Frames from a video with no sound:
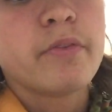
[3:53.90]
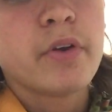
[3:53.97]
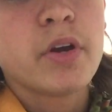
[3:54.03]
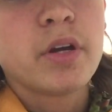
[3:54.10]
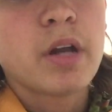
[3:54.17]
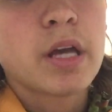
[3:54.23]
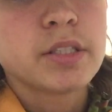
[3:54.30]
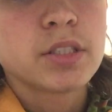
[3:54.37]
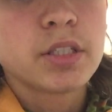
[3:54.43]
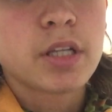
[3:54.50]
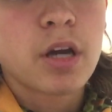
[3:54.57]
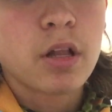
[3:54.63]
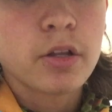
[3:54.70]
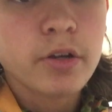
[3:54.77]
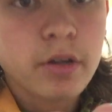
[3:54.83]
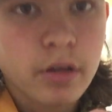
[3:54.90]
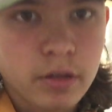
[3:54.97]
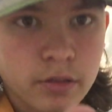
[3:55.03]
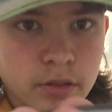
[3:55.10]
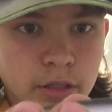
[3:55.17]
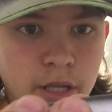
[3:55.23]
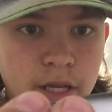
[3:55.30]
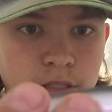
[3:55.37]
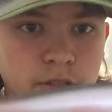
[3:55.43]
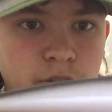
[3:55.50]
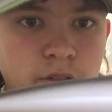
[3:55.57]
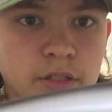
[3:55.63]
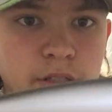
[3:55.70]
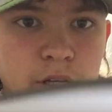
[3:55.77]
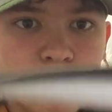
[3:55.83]
very nicely colored, as
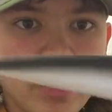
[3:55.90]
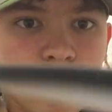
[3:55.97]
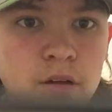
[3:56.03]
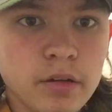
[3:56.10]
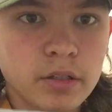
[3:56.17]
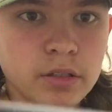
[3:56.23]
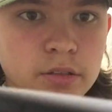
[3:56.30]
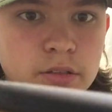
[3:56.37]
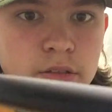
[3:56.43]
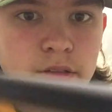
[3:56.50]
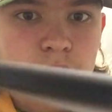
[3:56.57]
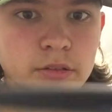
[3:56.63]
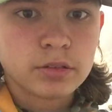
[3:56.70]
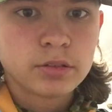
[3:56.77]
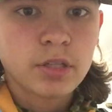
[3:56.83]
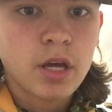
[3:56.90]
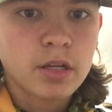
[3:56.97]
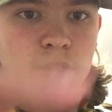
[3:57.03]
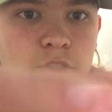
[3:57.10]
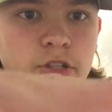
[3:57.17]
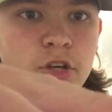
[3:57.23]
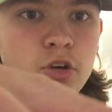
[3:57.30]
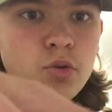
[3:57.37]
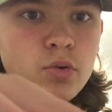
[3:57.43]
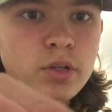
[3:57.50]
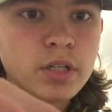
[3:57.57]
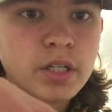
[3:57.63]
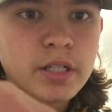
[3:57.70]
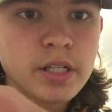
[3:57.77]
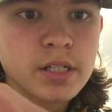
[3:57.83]
you can tell there. It's not too
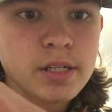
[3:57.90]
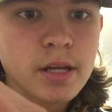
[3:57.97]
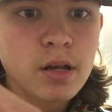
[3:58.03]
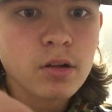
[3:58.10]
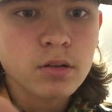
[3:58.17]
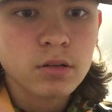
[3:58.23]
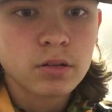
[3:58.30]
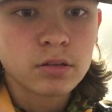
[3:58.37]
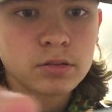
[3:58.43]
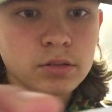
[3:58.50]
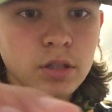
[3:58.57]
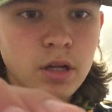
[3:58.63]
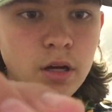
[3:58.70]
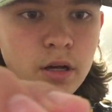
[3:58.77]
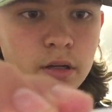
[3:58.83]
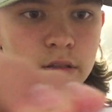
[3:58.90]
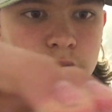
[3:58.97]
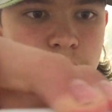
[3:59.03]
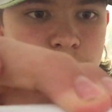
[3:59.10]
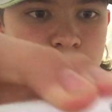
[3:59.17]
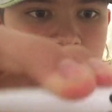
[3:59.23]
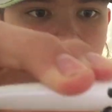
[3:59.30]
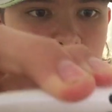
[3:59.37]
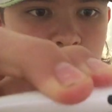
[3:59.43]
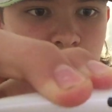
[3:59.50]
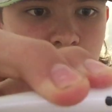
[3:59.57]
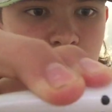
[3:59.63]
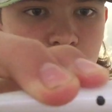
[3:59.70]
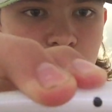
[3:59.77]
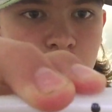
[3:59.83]
into detail. This is
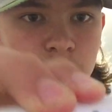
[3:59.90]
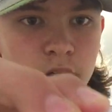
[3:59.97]
actually the